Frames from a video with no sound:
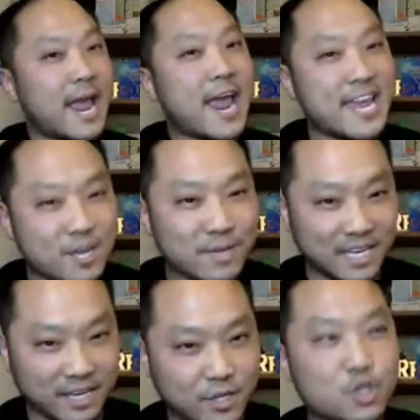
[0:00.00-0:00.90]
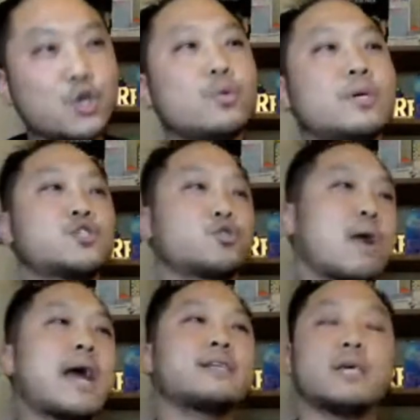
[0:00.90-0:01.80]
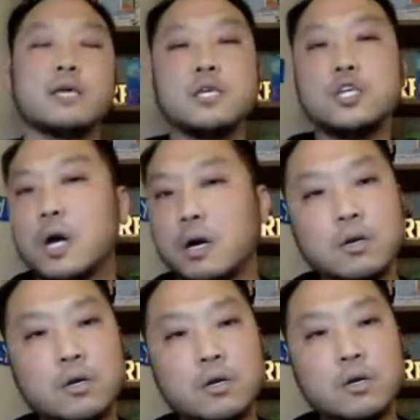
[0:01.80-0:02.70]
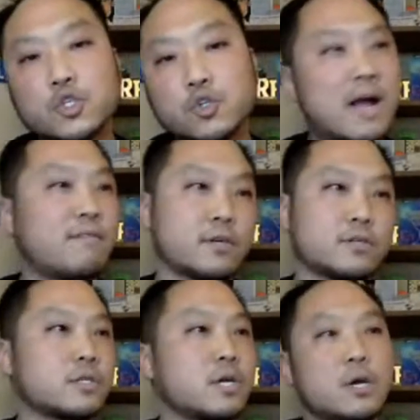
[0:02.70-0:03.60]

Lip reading: aiming to attract younger travelers